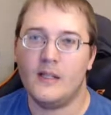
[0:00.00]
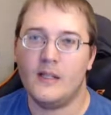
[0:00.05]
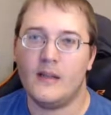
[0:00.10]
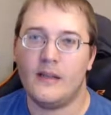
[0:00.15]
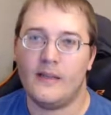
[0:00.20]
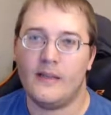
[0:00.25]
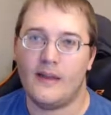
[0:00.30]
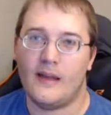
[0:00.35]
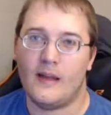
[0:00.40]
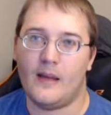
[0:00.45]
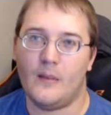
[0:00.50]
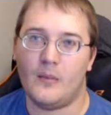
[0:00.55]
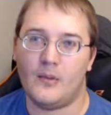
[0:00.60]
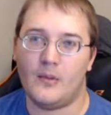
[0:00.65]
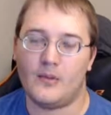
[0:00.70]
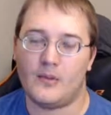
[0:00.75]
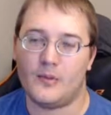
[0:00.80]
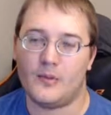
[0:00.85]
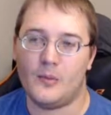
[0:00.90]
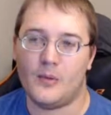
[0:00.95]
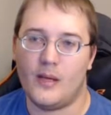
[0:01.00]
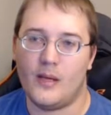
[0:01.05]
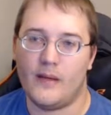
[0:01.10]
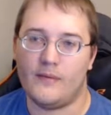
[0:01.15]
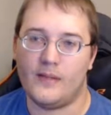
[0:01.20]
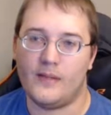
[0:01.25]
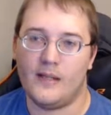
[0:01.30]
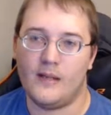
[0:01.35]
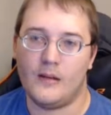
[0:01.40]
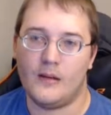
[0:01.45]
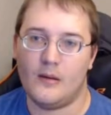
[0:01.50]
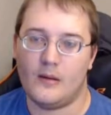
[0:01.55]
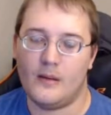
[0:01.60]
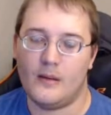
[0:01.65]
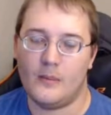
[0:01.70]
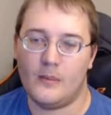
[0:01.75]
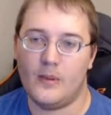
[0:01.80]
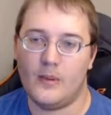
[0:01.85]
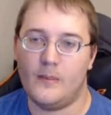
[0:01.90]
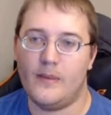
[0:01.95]
that Blizzard would have to
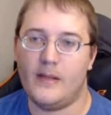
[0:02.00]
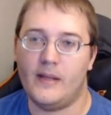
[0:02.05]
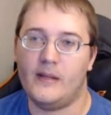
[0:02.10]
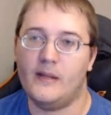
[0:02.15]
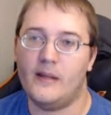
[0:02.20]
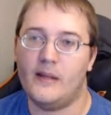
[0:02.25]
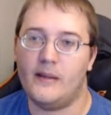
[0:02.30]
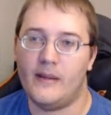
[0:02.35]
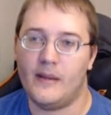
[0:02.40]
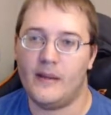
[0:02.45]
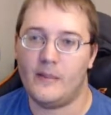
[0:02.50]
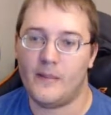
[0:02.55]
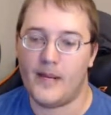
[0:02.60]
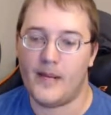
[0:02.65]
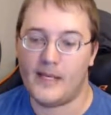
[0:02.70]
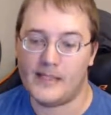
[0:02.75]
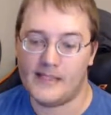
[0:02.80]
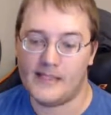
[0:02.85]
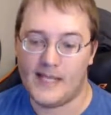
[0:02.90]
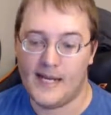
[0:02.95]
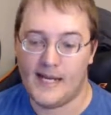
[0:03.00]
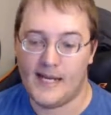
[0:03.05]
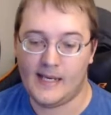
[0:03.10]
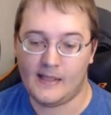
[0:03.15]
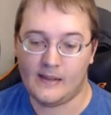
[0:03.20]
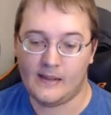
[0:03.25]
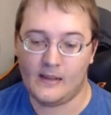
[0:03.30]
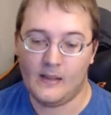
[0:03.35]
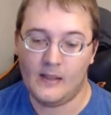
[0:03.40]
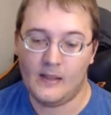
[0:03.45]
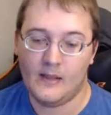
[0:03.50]
implement and then maintain,